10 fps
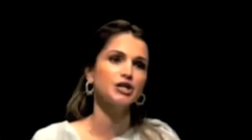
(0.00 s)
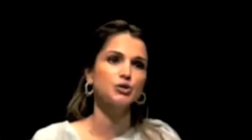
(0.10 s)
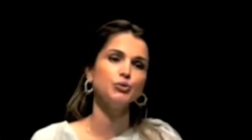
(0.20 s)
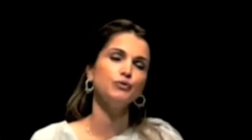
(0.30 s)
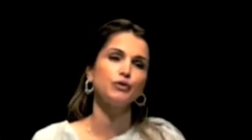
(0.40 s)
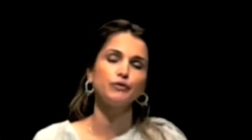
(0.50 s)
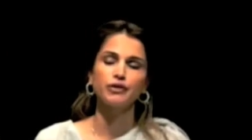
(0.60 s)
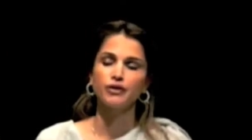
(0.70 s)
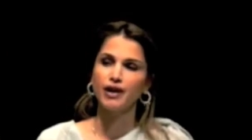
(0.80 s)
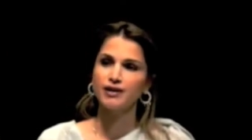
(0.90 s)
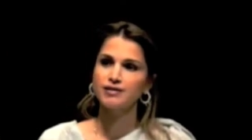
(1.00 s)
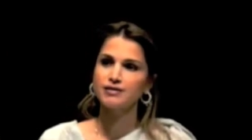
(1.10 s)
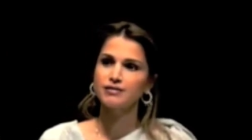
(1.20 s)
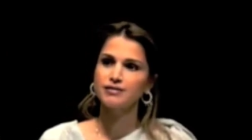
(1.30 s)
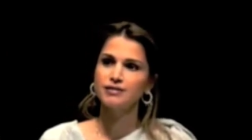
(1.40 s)
a roof over their head?
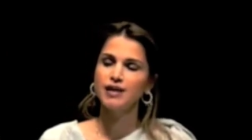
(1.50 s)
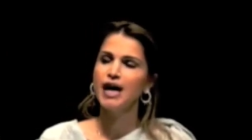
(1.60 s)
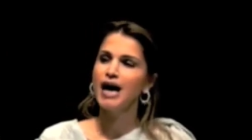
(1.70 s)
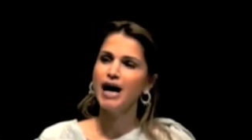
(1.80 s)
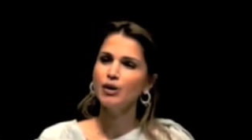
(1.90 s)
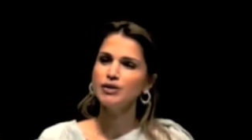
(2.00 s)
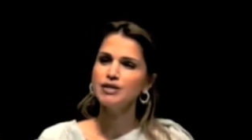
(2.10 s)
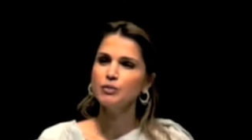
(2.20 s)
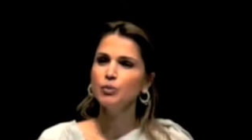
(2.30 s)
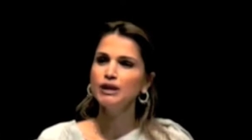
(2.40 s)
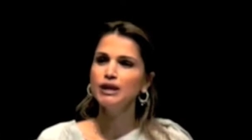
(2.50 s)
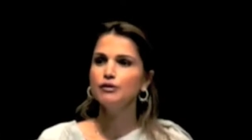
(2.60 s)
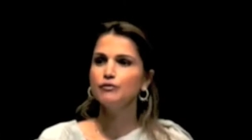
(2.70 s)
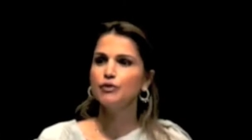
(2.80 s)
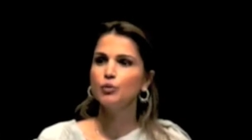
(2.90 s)
How can someone live
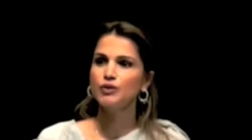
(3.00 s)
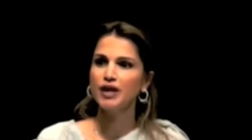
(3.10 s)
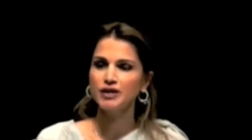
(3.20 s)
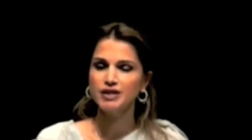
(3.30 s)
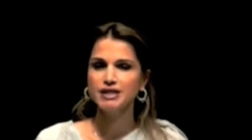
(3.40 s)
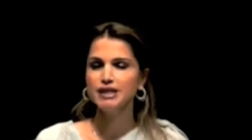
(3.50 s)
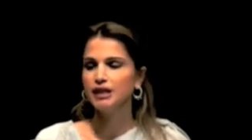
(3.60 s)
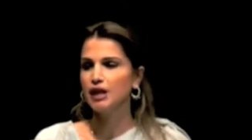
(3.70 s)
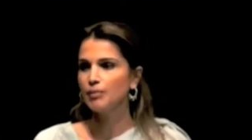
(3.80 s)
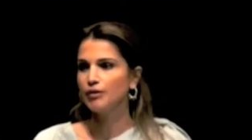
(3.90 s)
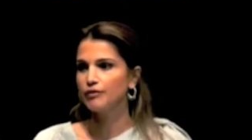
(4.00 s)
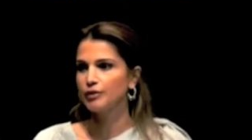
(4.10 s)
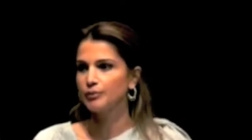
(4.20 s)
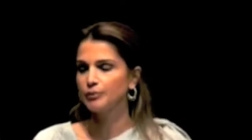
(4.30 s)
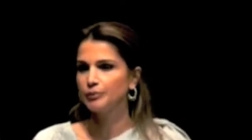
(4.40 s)
without a ceiling above them?
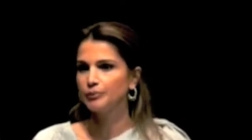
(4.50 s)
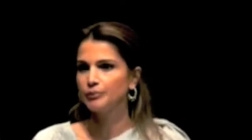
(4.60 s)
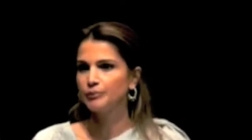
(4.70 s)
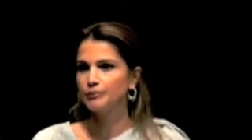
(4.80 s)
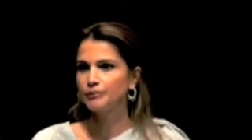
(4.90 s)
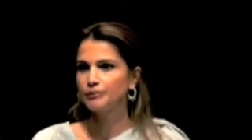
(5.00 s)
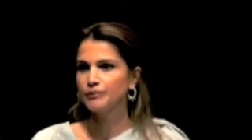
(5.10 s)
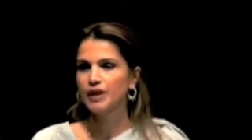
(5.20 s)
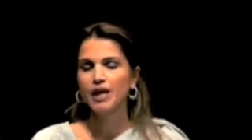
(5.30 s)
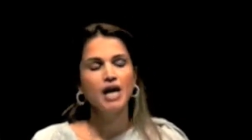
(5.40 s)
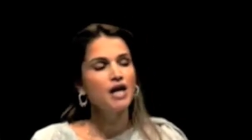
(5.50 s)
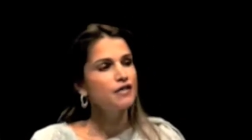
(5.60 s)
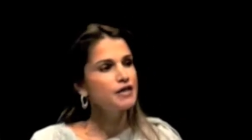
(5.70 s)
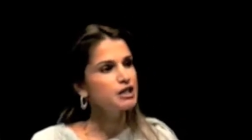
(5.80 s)
This